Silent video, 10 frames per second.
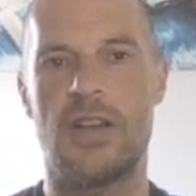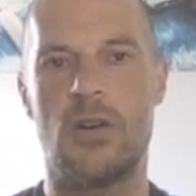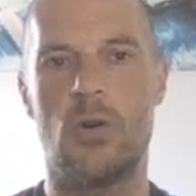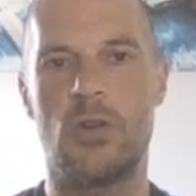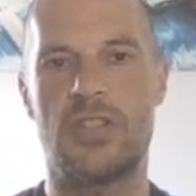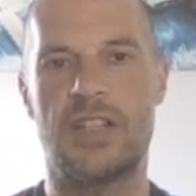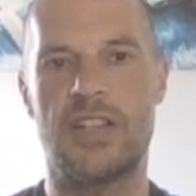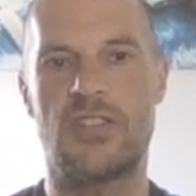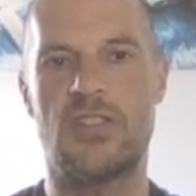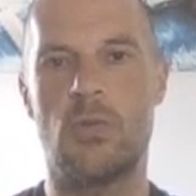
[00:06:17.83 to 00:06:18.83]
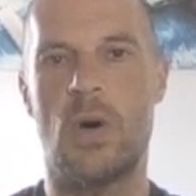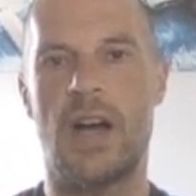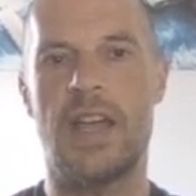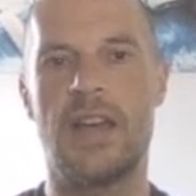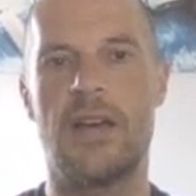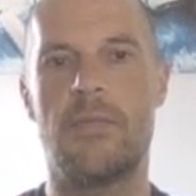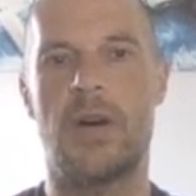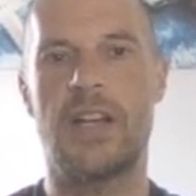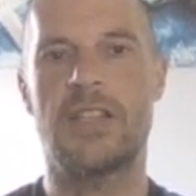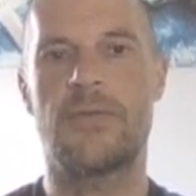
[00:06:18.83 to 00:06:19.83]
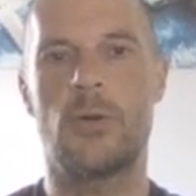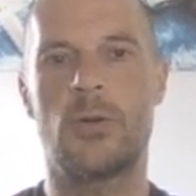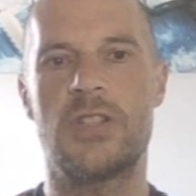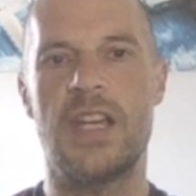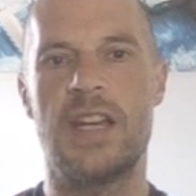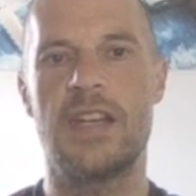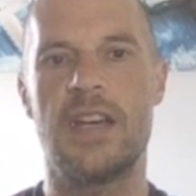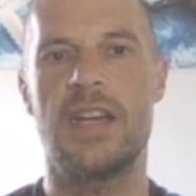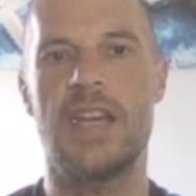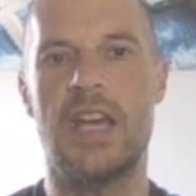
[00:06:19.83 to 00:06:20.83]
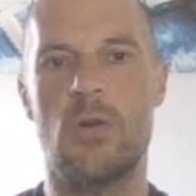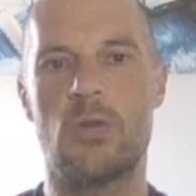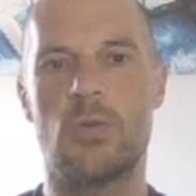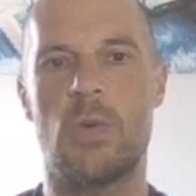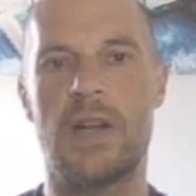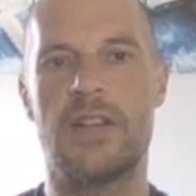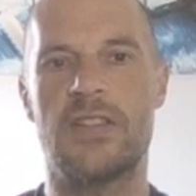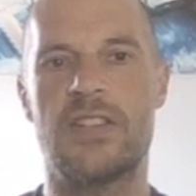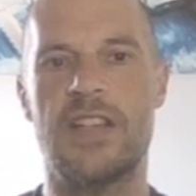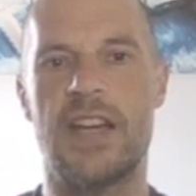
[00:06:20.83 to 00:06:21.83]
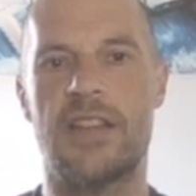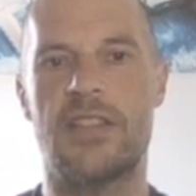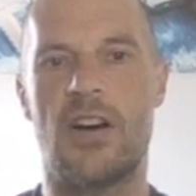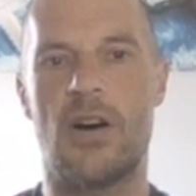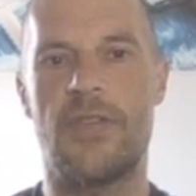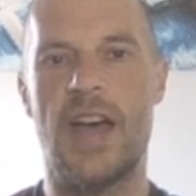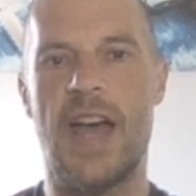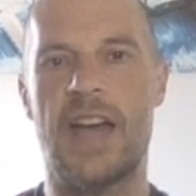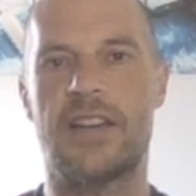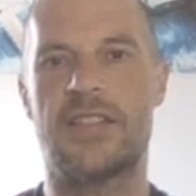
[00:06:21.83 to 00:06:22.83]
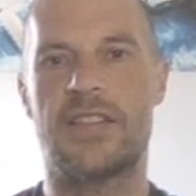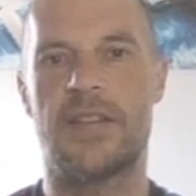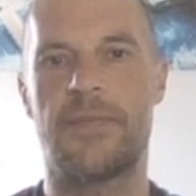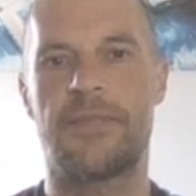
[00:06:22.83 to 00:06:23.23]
or let's just do y minus 14 equals 1/6 of x